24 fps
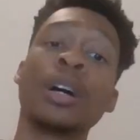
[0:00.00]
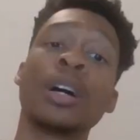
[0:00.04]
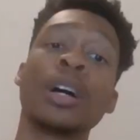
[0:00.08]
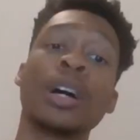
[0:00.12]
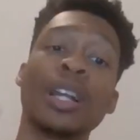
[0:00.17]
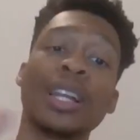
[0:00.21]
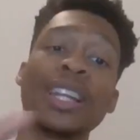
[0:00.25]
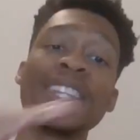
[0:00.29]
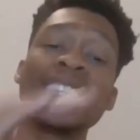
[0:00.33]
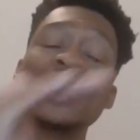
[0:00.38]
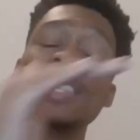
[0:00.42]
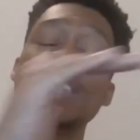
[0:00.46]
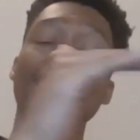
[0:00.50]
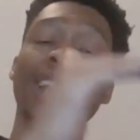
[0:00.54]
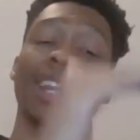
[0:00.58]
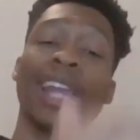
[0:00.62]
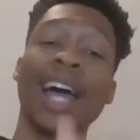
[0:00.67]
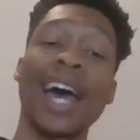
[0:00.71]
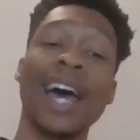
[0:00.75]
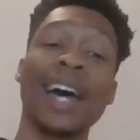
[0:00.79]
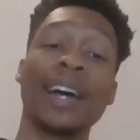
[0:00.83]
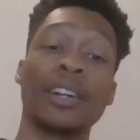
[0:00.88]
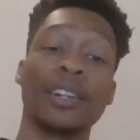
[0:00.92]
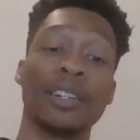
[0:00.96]
At least the
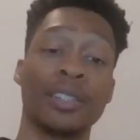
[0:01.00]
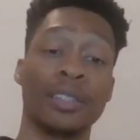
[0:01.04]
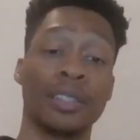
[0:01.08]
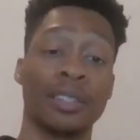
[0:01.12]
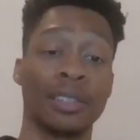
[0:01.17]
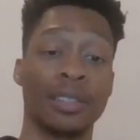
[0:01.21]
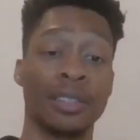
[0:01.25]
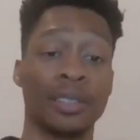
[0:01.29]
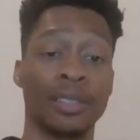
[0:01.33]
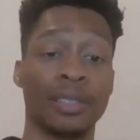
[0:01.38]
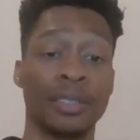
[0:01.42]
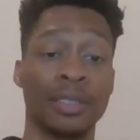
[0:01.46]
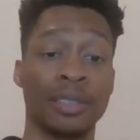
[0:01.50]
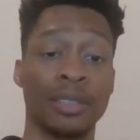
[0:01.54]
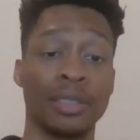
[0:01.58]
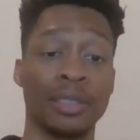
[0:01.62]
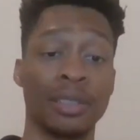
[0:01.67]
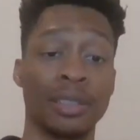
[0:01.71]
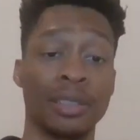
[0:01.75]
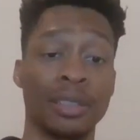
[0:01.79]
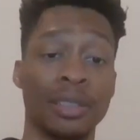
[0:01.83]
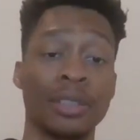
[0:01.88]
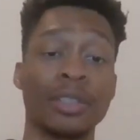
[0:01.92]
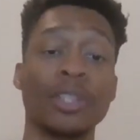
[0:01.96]
latter.
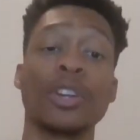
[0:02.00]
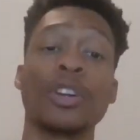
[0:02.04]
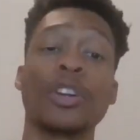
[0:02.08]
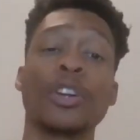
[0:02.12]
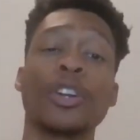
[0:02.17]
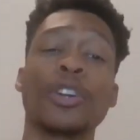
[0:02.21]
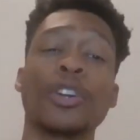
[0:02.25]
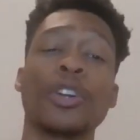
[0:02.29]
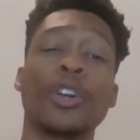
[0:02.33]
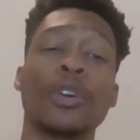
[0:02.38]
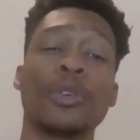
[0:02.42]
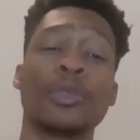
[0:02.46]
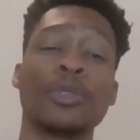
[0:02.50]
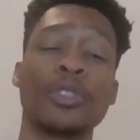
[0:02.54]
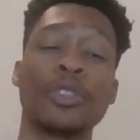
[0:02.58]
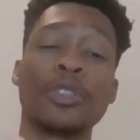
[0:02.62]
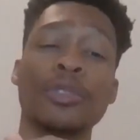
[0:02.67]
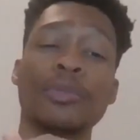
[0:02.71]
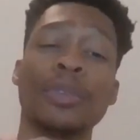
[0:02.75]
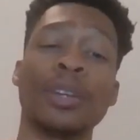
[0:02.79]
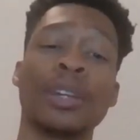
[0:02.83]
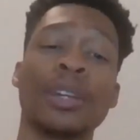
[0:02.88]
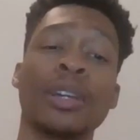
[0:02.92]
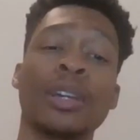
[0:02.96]
No,
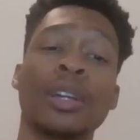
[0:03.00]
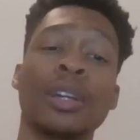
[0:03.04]
excuse